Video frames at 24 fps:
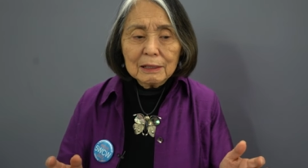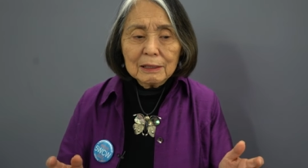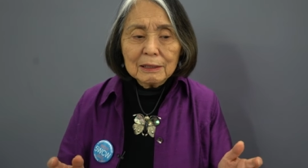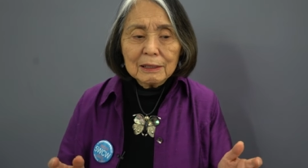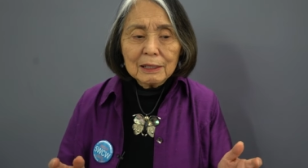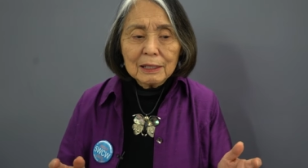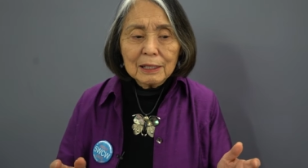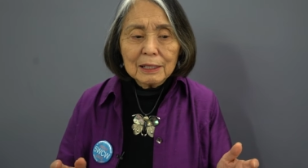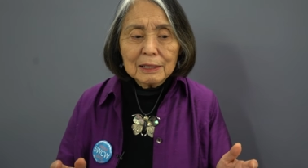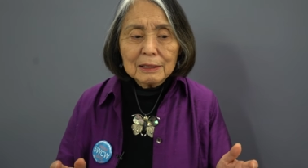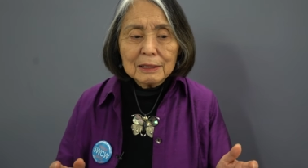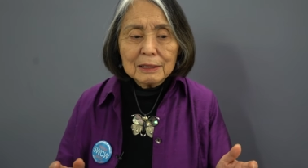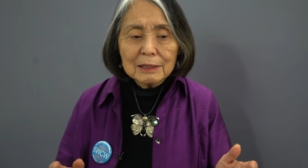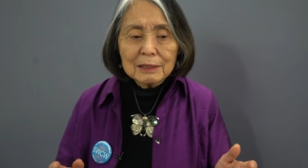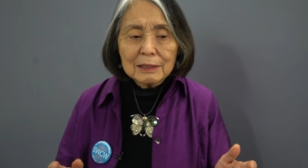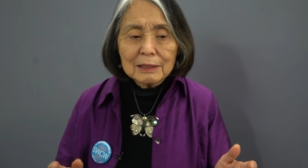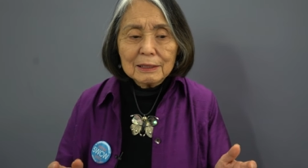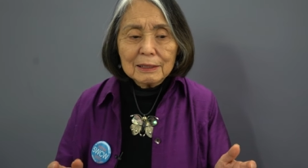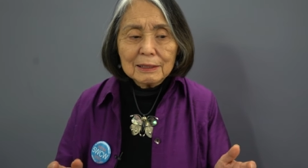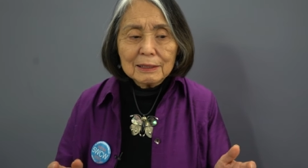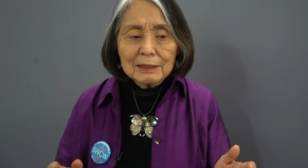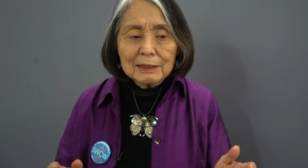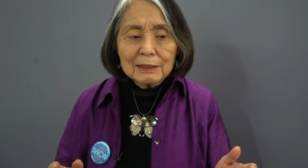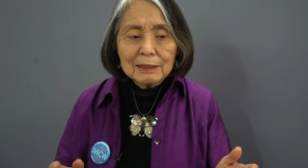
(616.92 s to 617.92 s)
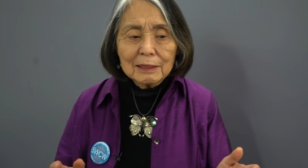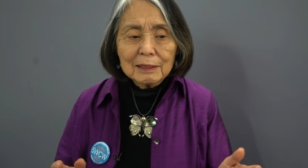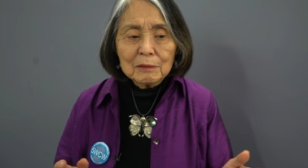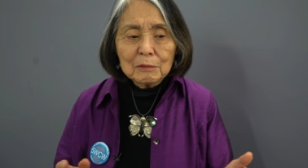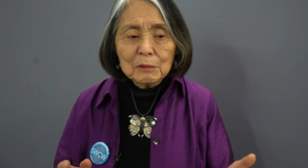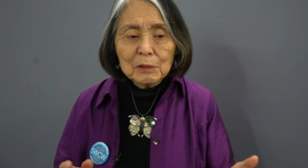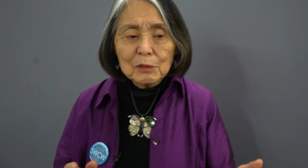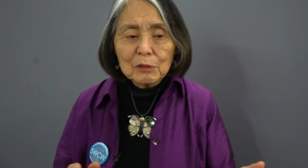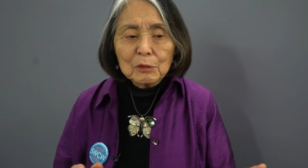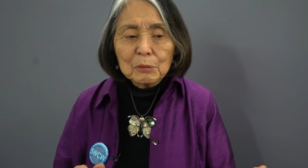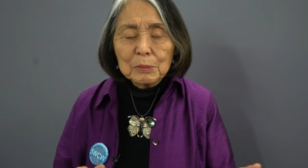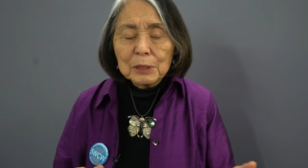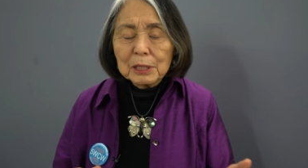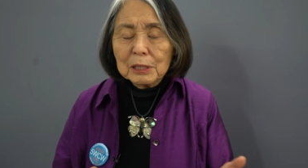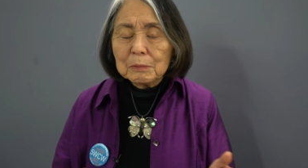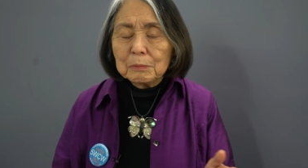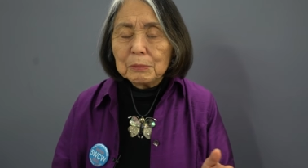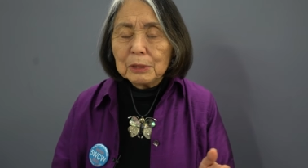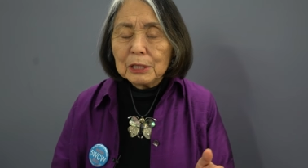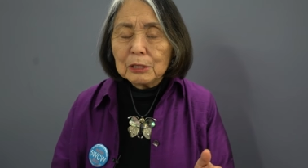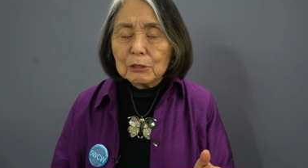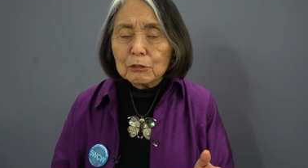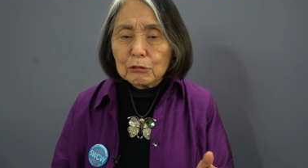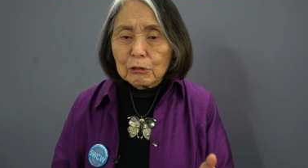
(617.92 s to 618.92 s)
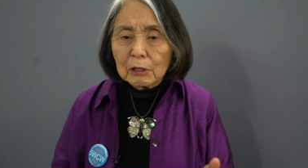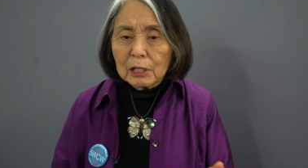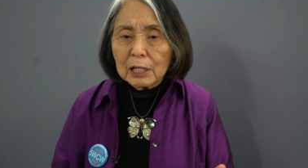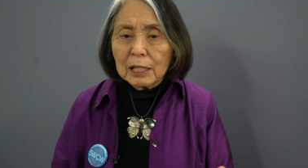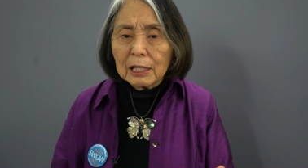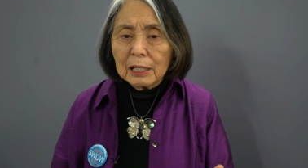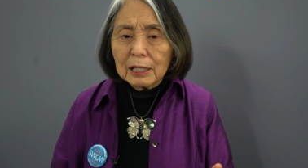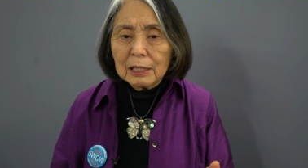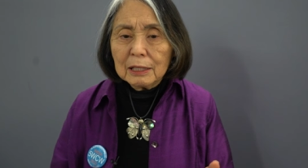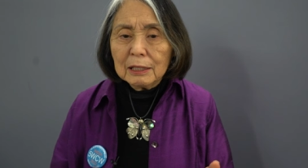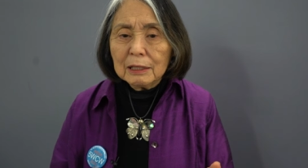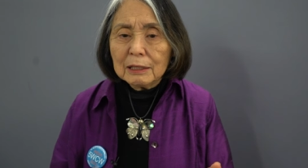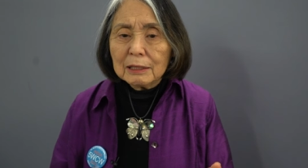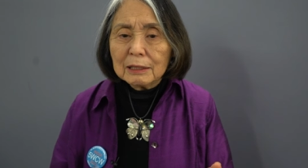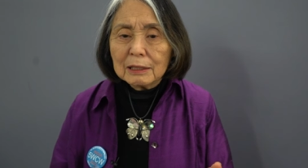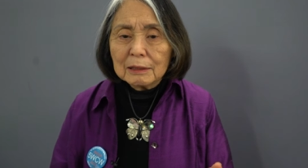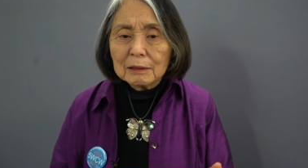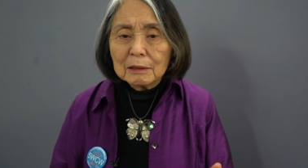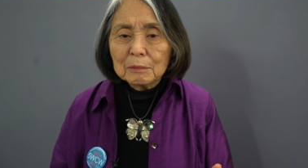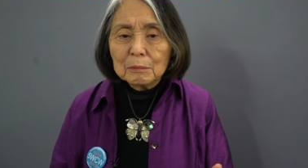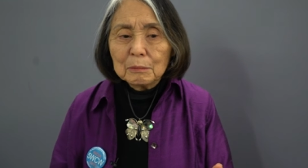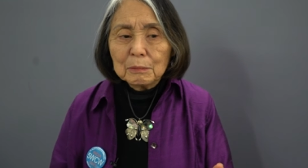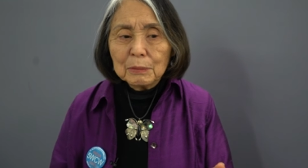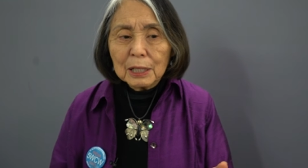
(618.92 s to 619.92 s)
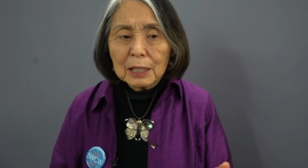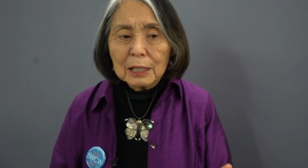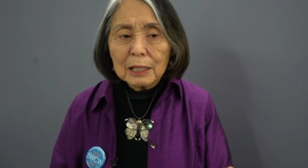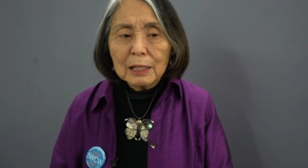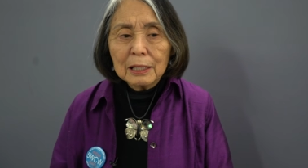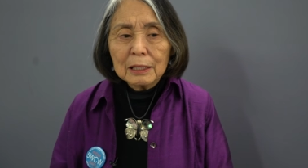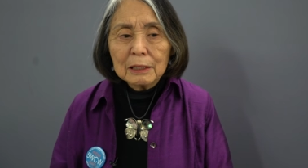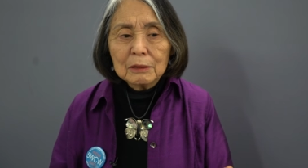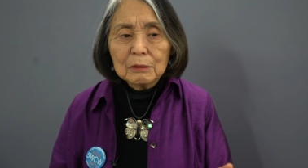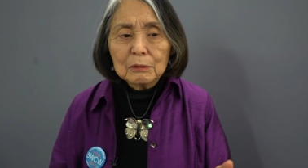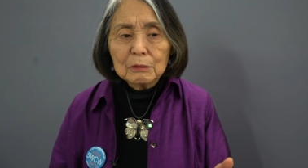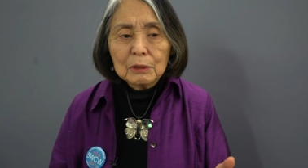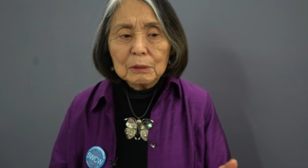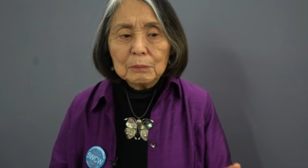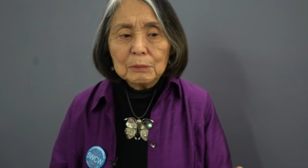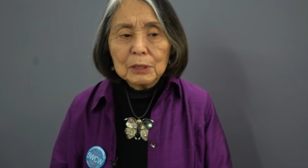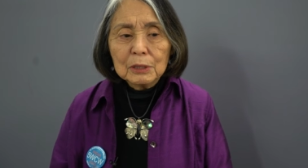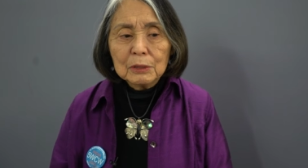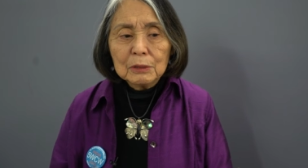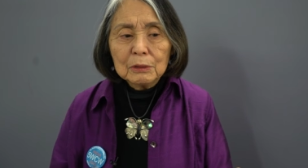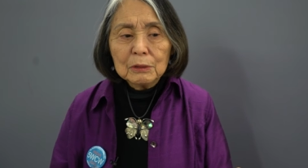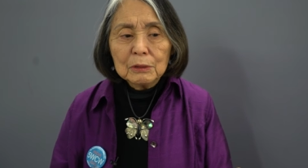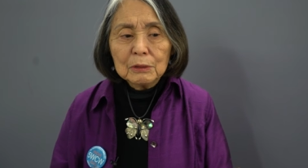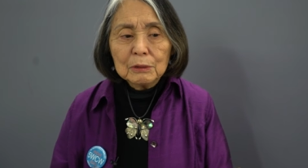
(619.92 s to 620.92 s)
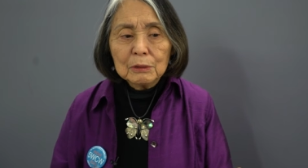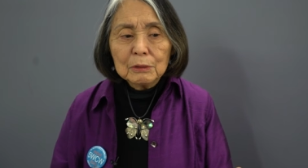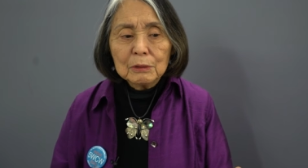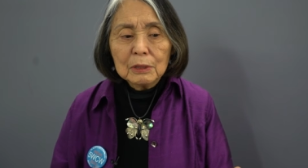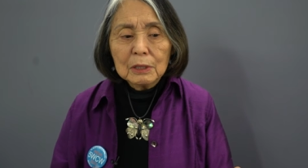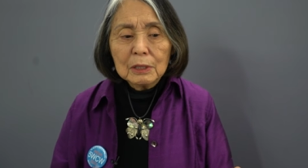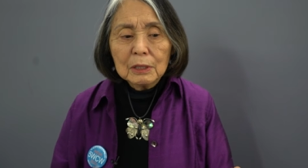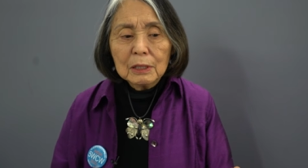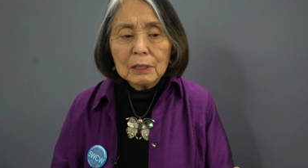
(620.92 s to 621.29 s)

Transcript: that we were being betrayed by the women who